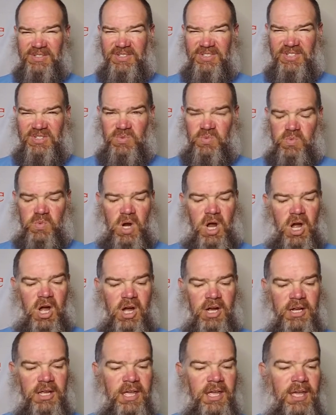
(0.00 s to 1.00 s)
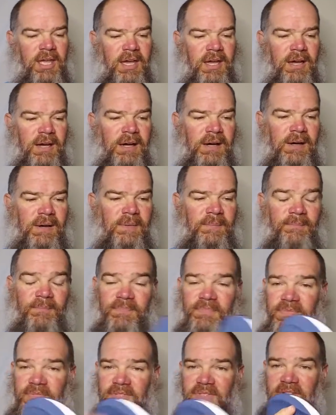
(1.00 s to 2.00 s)
just wrong.
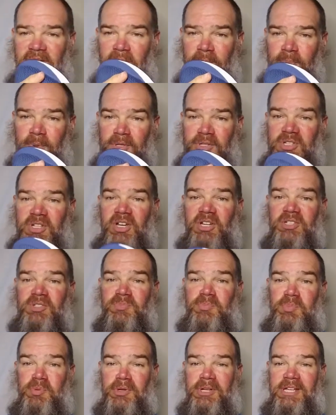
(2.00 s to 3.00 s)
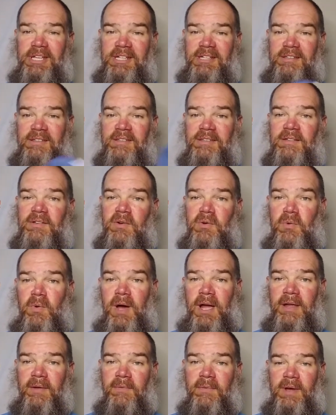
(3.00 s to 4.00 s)
The upper does breathe
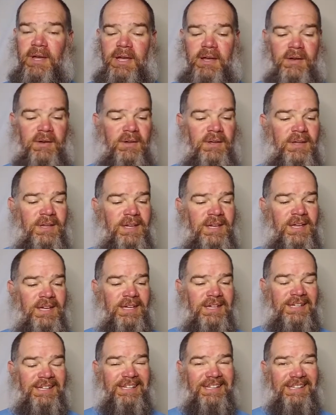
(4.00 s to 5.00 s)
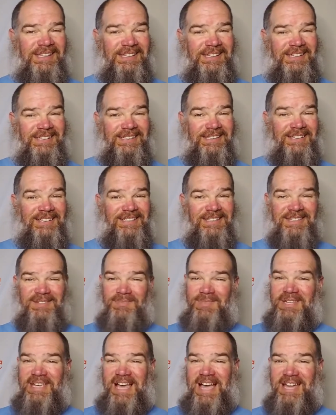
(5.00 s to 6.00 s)
quite well. And
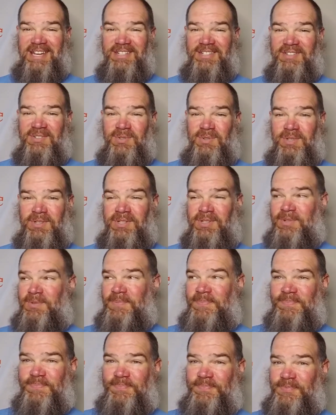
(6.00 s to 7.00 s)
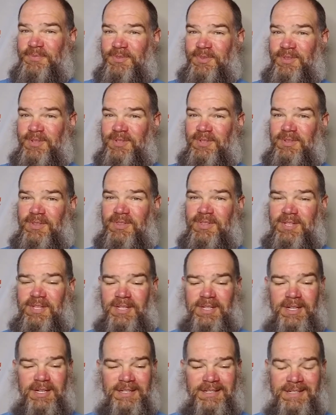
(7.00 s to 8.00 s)
to be honest with you,
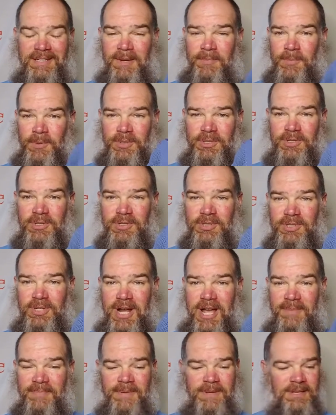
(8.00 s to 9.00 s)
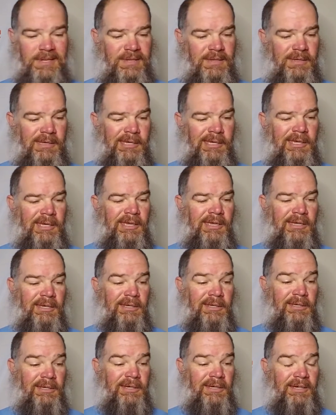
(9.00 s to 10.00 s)
the temperature is dropping.
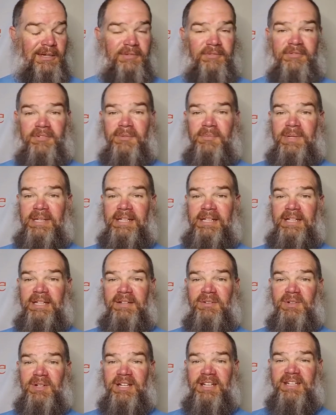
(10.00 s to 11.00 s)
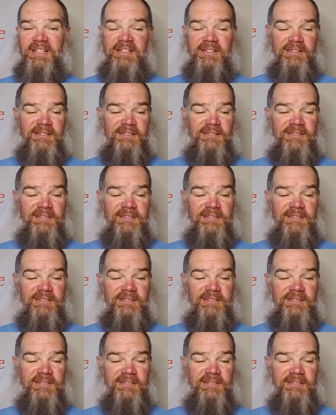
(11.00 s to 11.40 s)
For me anyway,